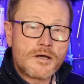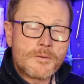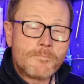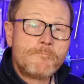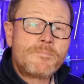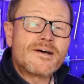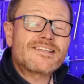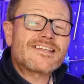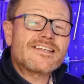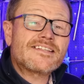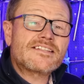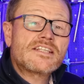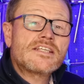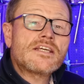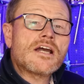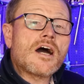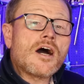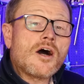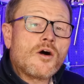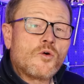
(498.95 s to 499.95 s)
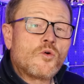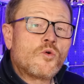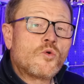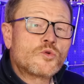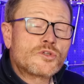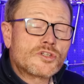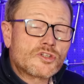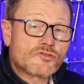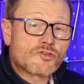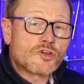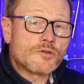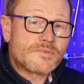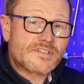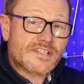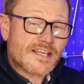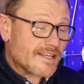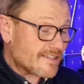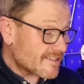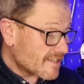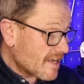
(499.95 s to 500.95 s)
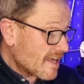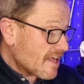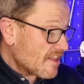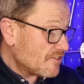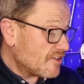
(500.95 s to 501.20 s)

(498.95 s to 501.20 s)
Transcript: But it's the older group sets